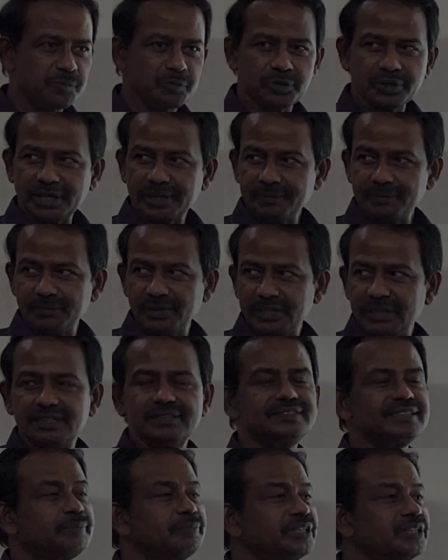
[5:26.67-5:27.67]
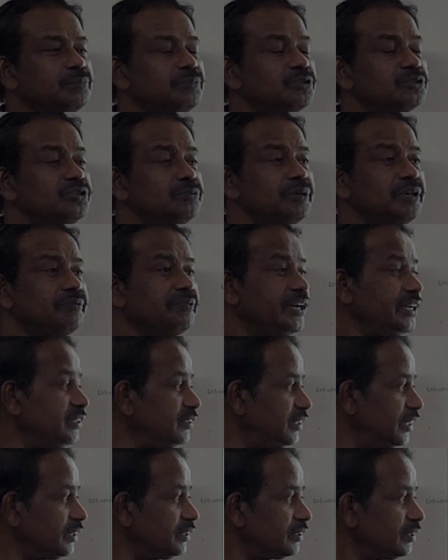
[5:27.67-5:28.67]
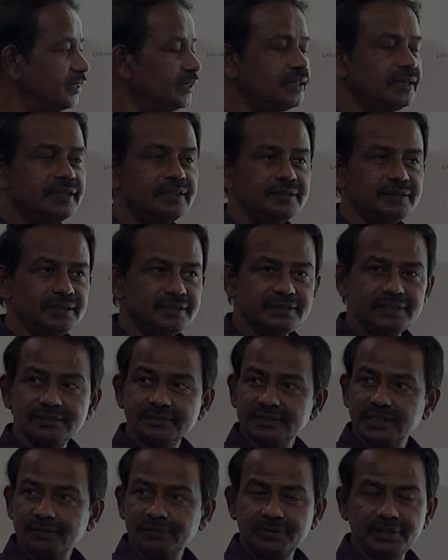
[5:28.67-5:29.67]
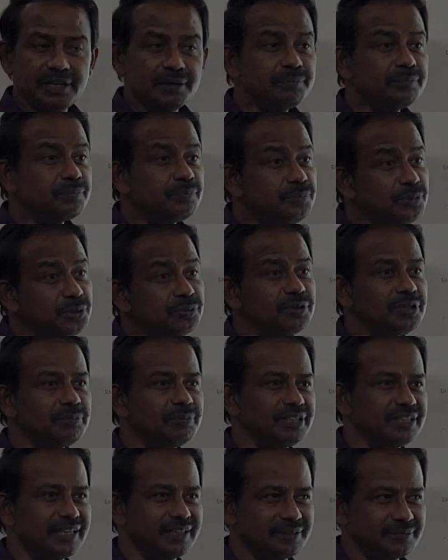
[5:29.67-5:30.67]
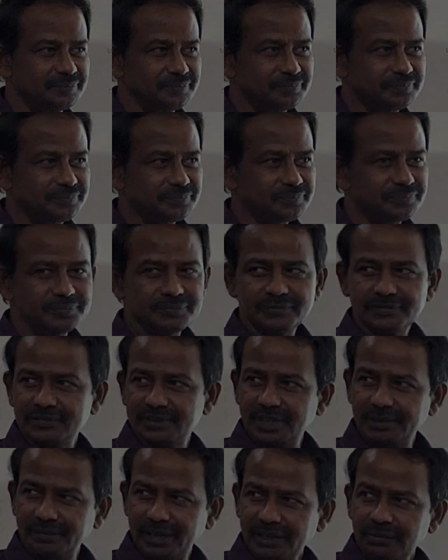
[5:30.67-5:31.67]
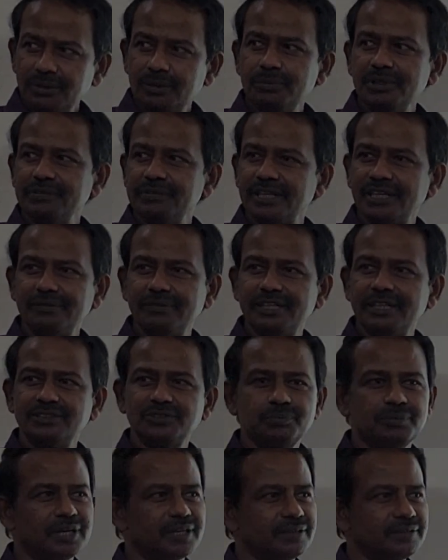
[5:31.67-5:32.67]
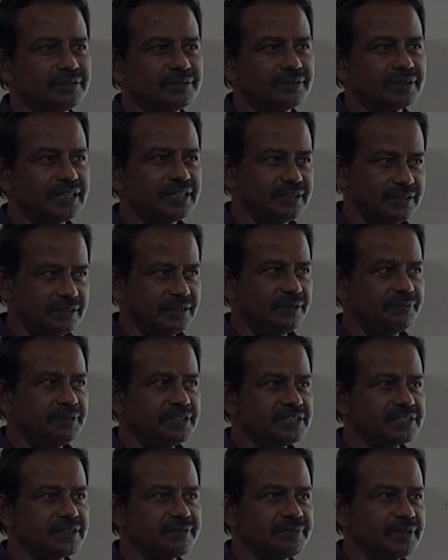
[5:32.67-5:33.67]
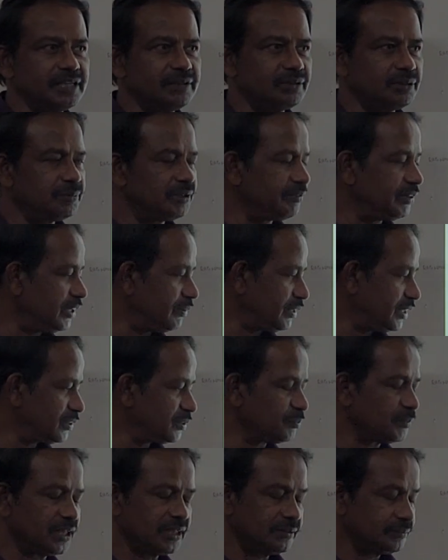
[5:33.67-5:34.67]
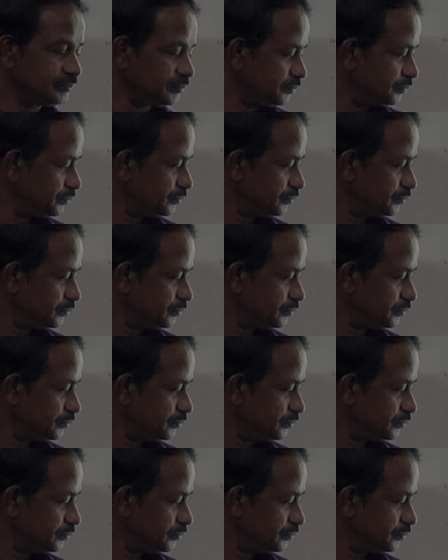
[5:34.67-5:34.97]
Okay, in some other books you may find that this instead of m, mu will be there. The value will be very, very small. Okay, difference of value will be very, very small.